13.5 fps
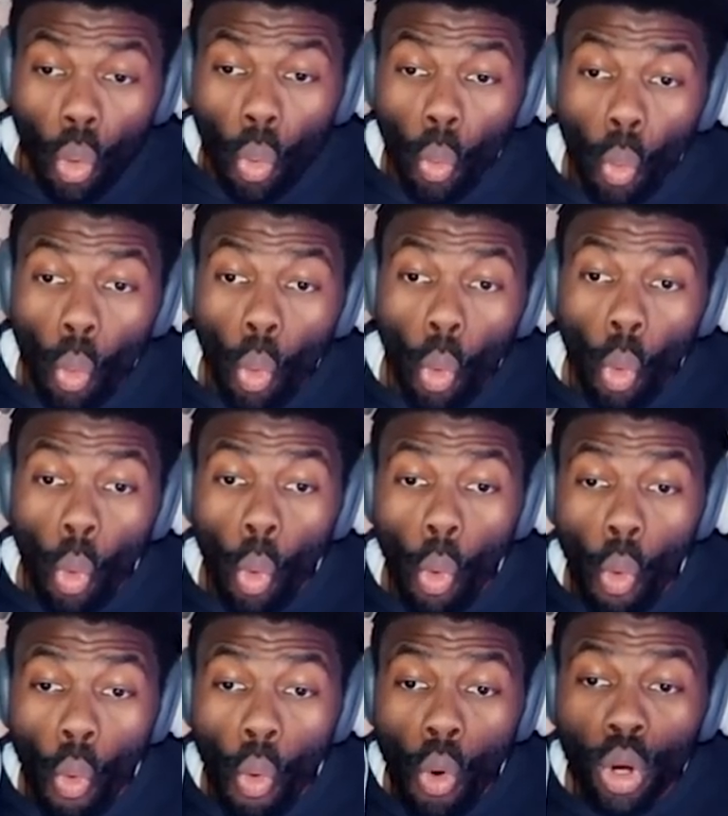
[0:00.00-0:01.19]
watch your numbers
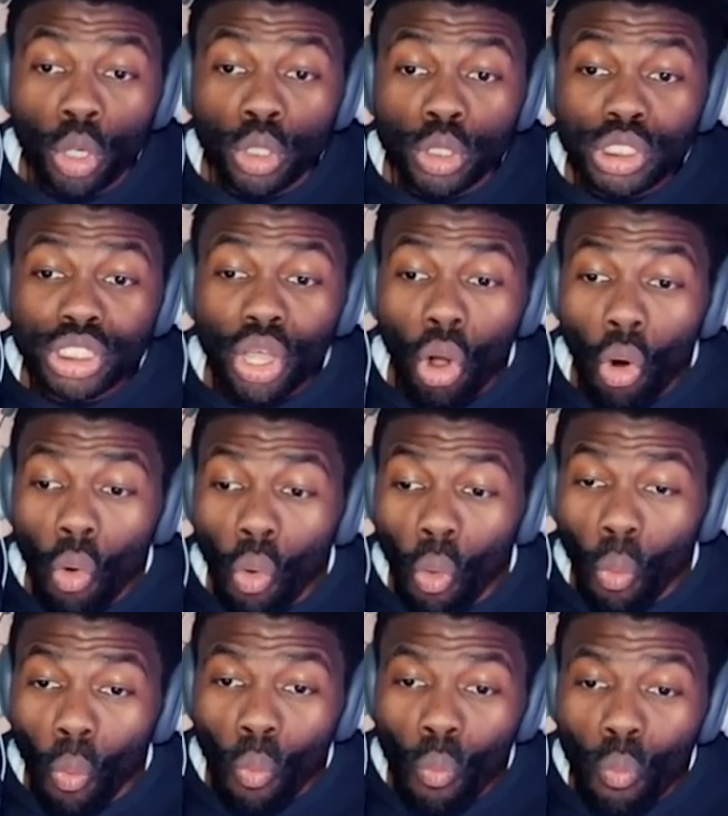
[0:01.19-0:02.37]
swell.
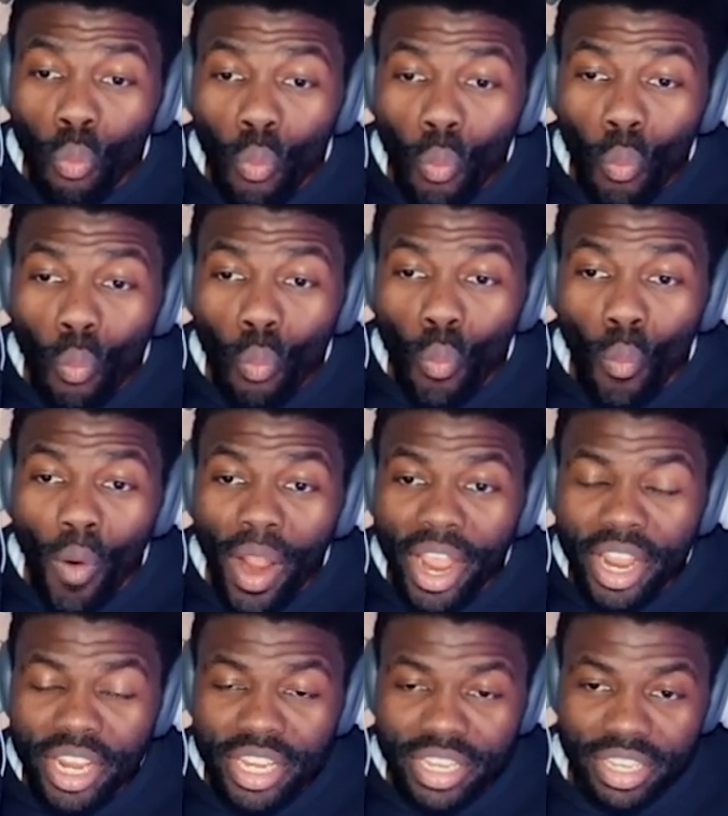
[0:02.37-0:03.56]
No
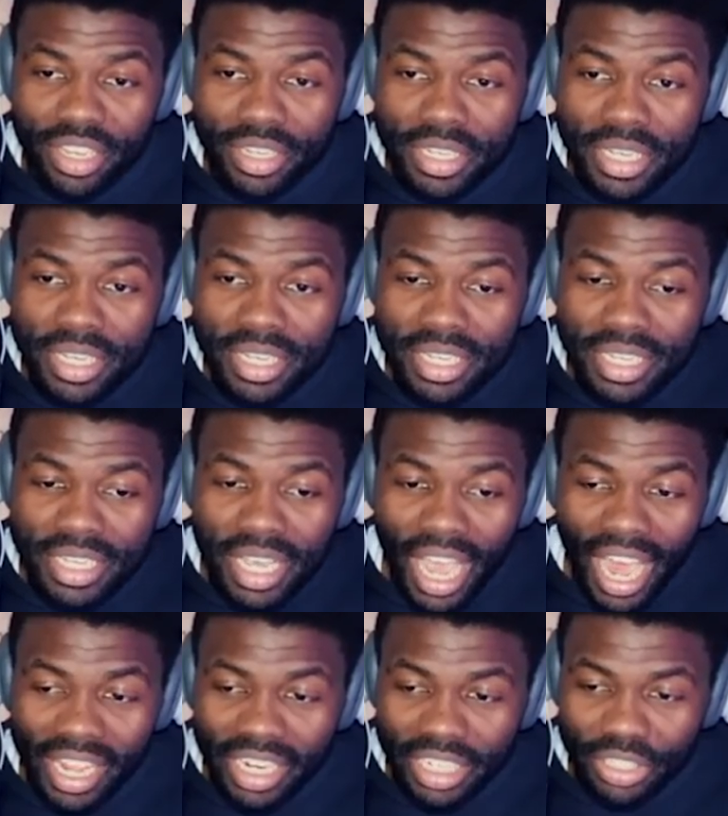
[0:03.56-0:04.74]
way!
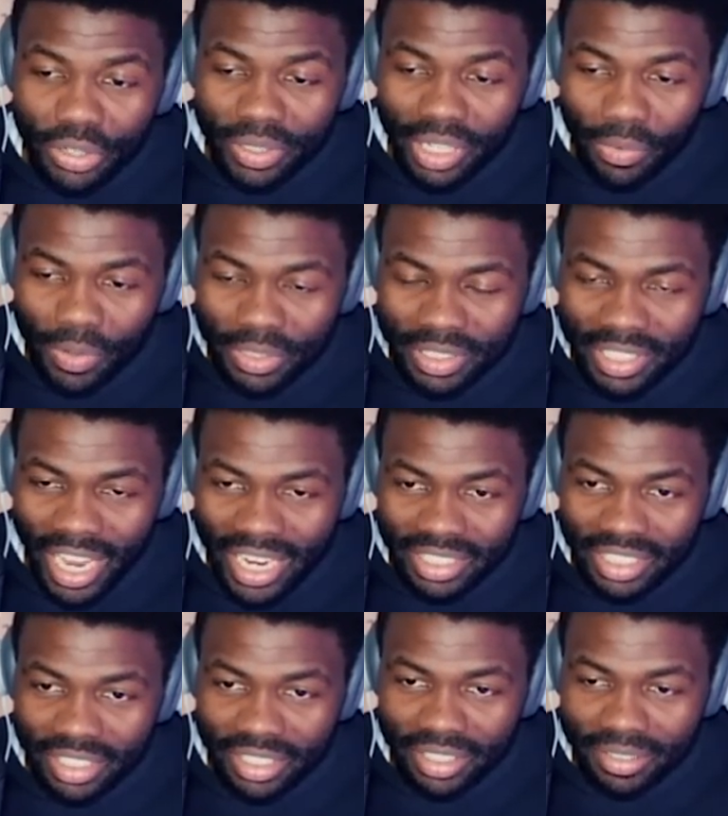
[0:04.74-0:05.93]
I didn't know that was a tactic.